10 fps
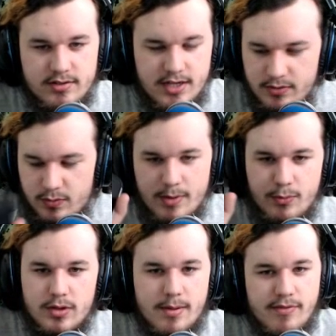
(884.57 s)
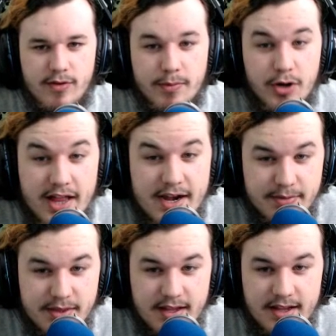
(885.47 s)
I don't know why I'm holding my phone, but I'll edit,
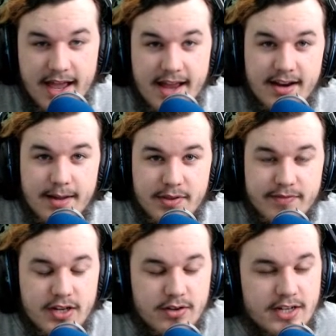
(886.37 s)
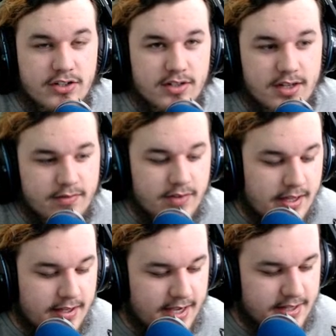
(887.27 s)
edit up the video I took of
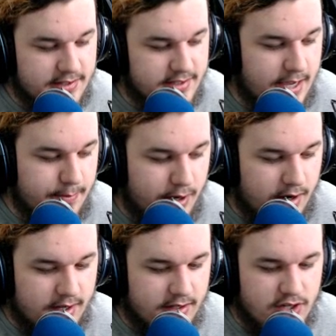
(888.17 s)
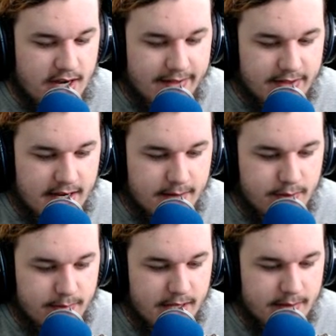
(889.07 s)
at the skate park and try to have that up
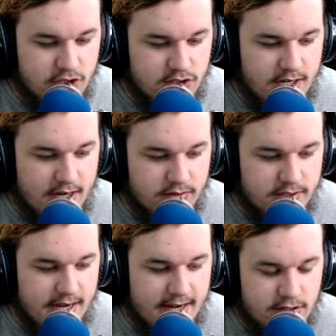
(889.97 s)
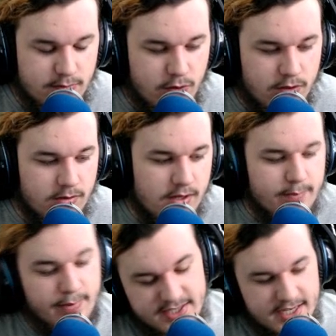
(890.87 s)
on my channel today or tomorrow,
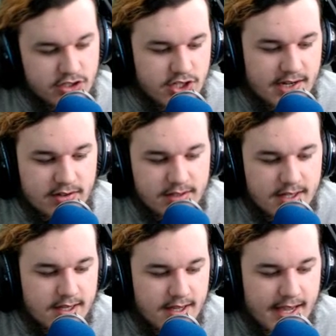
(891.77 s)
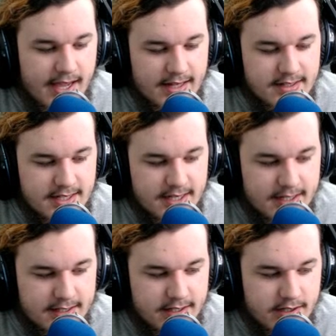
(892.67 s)
my second channel. And uh,
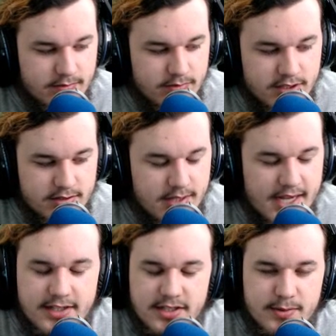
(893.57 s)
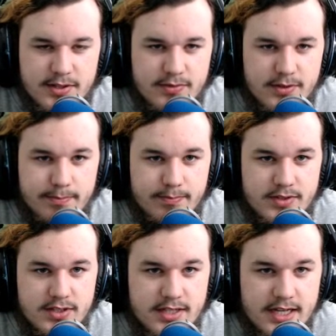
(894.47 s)
you know, just thank you so much for
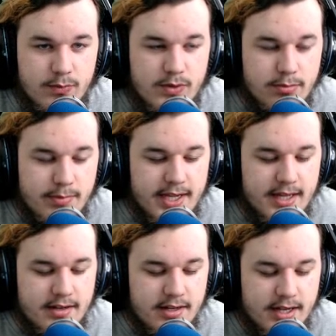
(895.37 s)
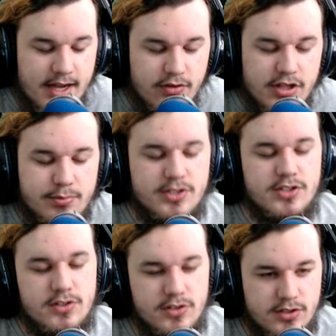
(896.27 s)
sticking with me, and uh, I really
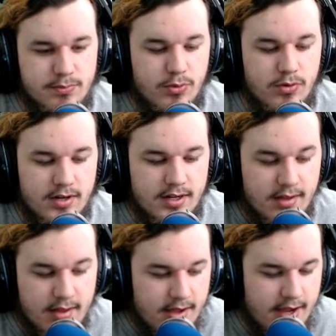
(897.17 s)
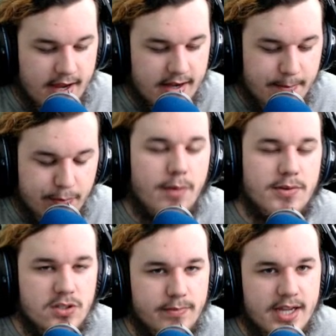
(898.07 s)
appreciate your support, and I
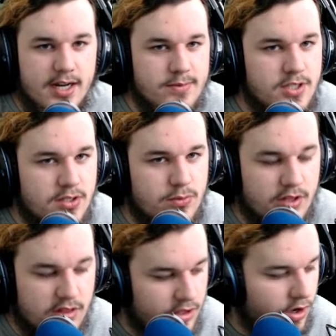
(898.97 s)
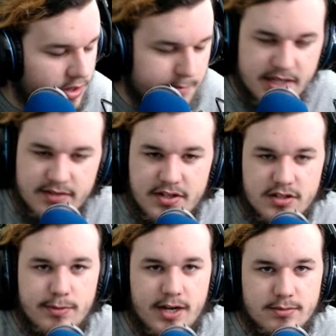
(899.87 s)
promise I'll make it up to you with all the best
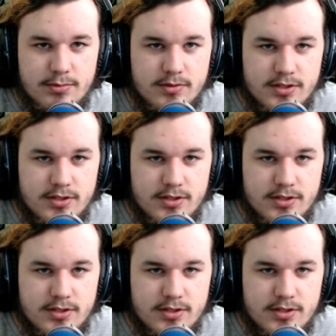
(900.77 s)
videos possible.